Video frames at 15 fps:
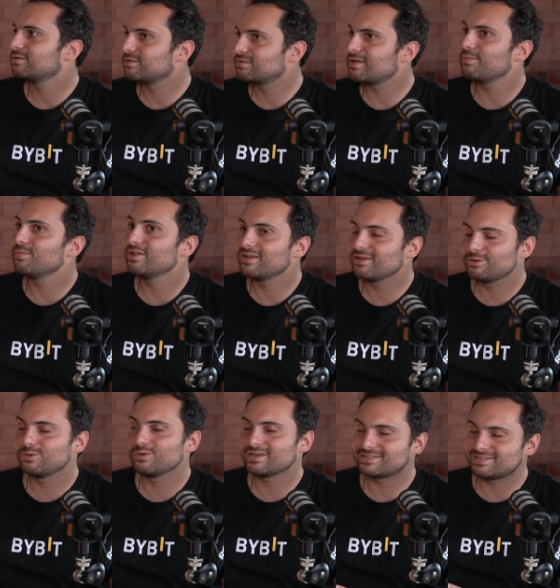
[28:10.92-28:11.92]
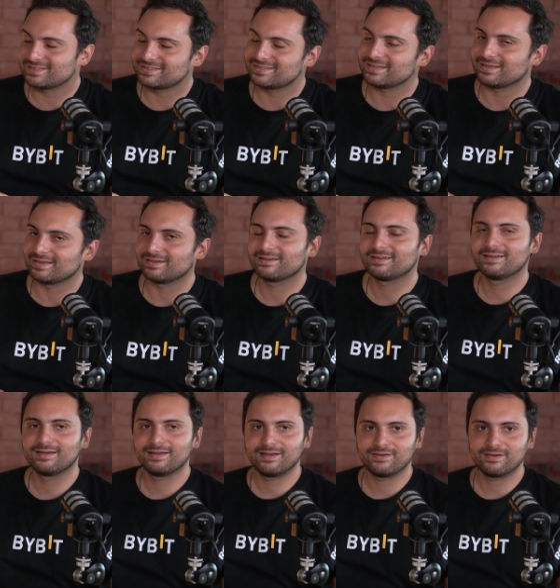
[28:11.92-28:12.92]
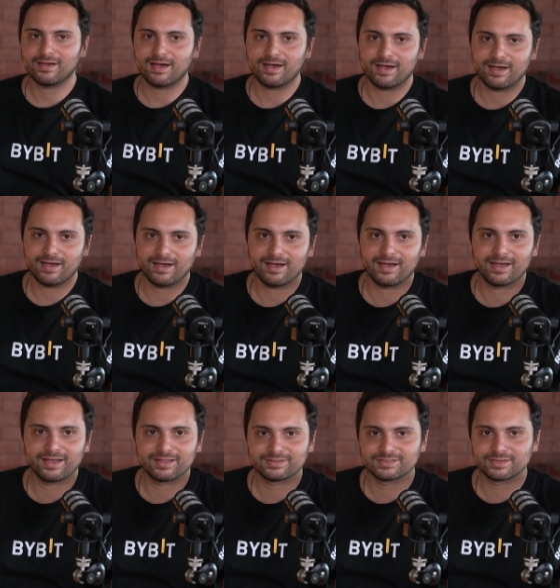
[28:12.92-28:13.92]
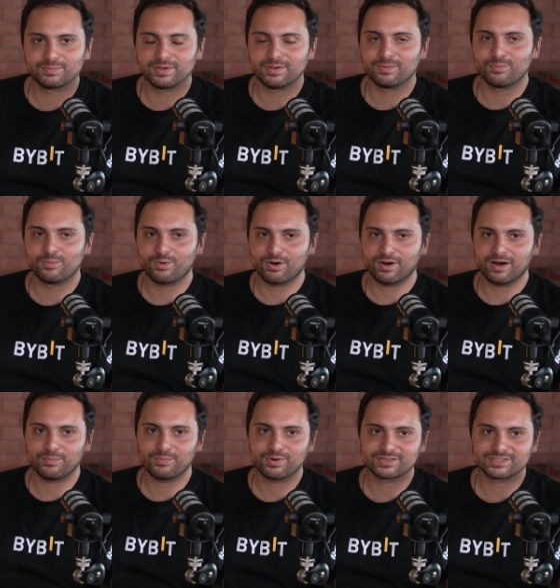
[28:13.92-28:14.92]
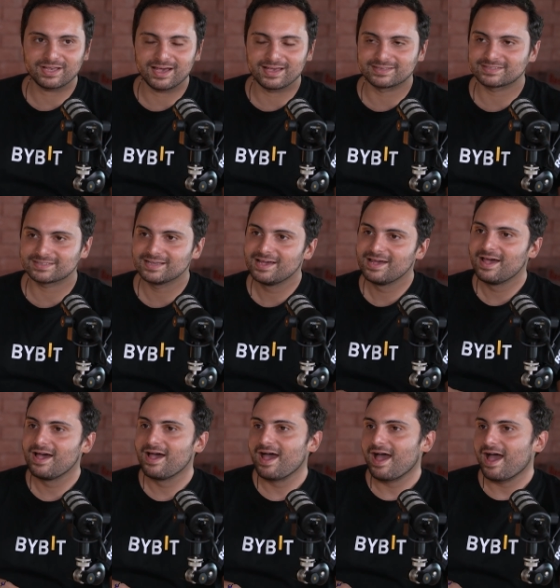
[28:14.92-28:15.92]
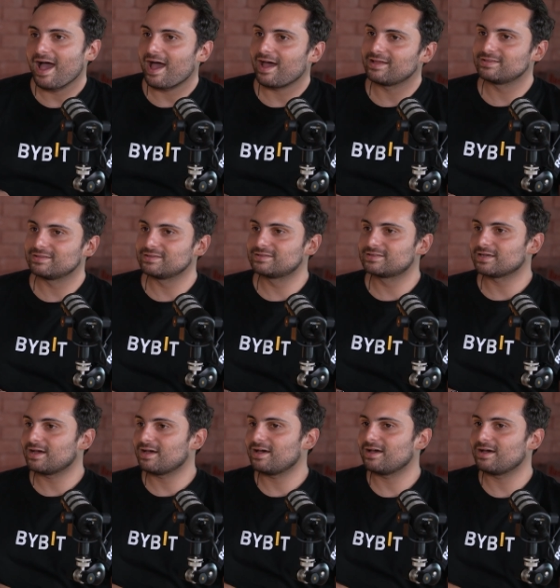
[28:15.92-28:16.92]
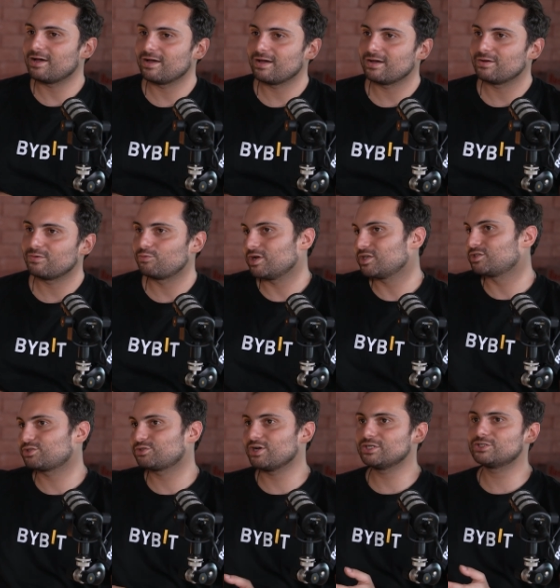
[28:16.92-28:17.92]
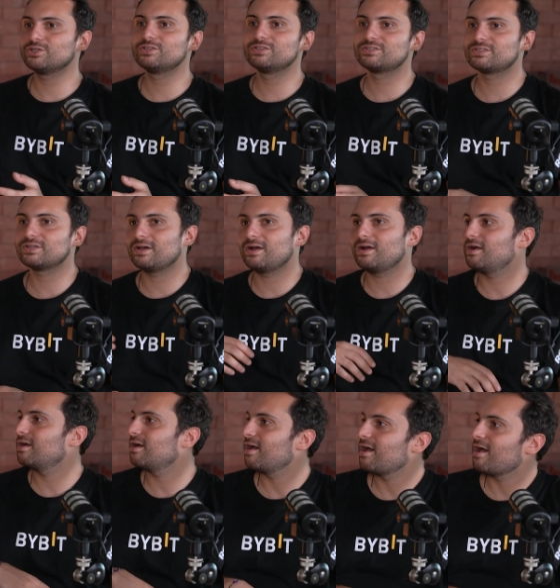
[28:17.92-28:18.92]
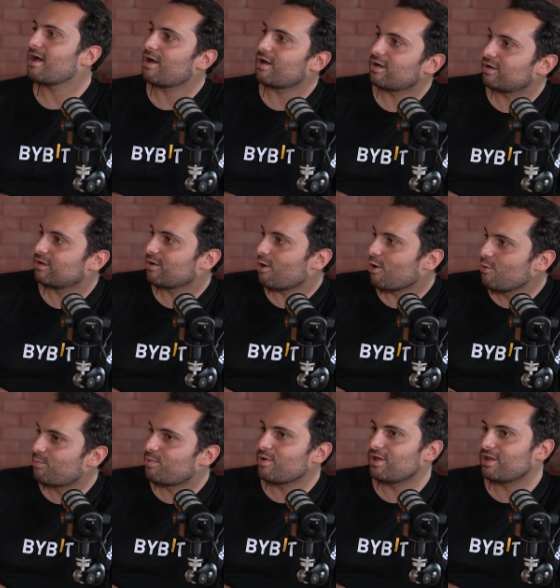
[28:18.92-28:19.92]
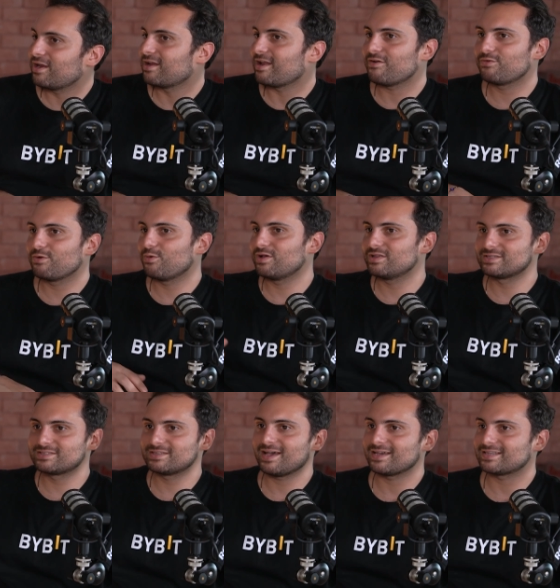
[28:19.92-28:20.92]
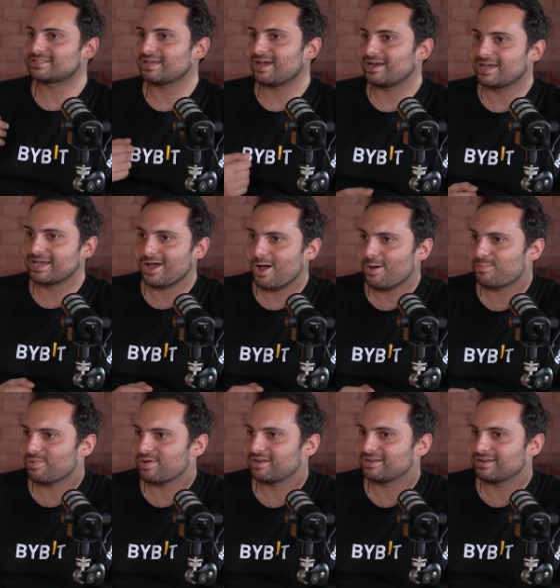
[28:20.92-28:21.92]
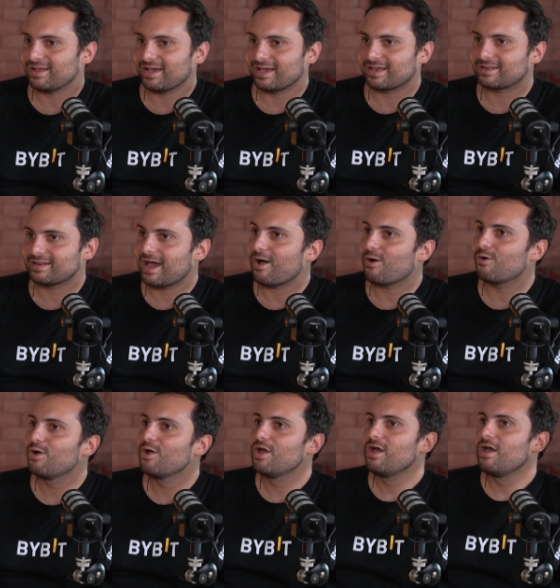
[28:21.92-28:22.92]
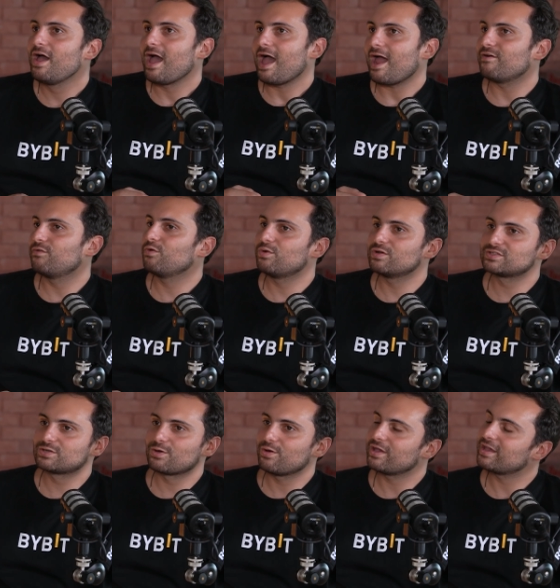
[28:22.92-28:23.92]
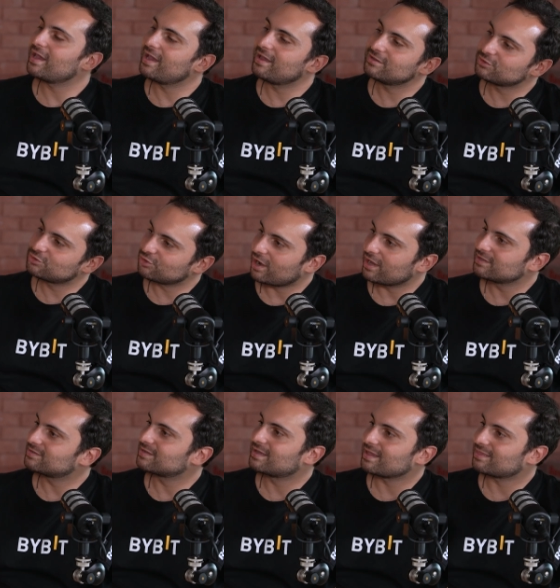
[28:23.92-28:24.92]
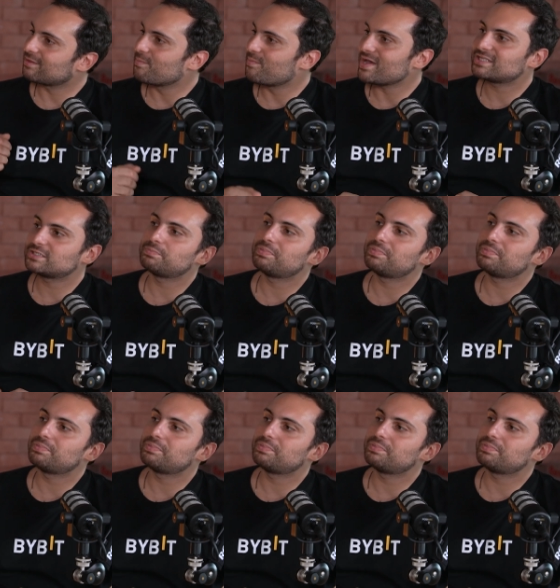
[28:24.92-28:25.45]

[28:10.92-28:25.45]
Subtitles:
10 million USDT, to be more precise. And registrations are open, and everyone's like signing up, and like now everyone's going in trying to get the best